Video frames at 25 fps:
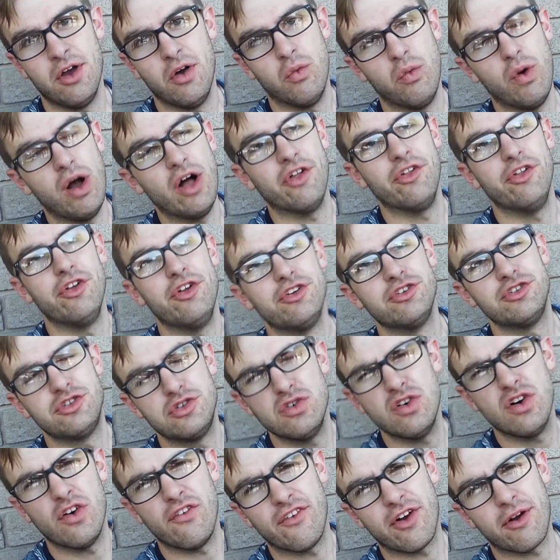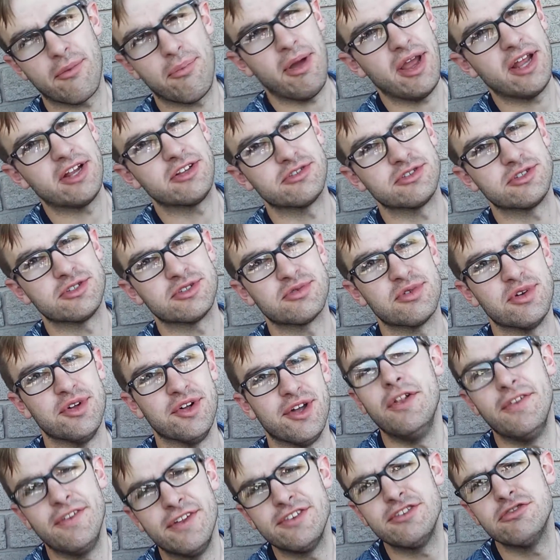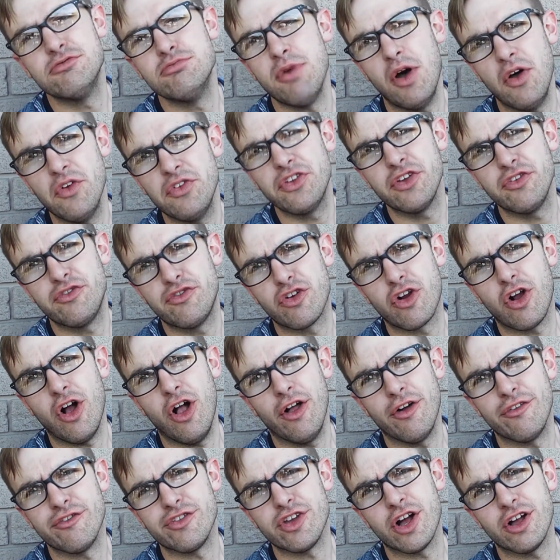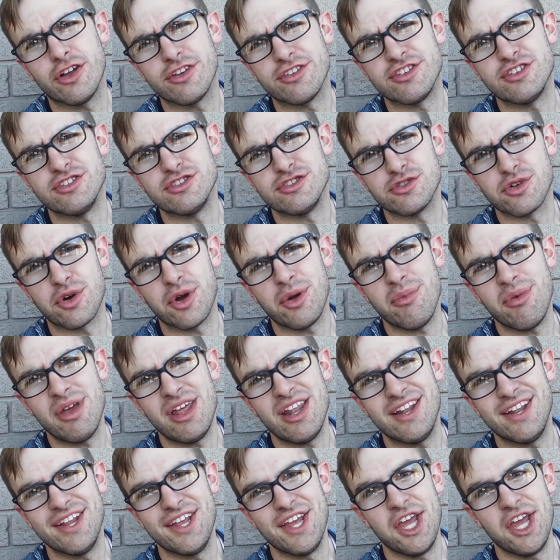Well, two of our patrons really. This is mostly for all of y'all's enjoyment,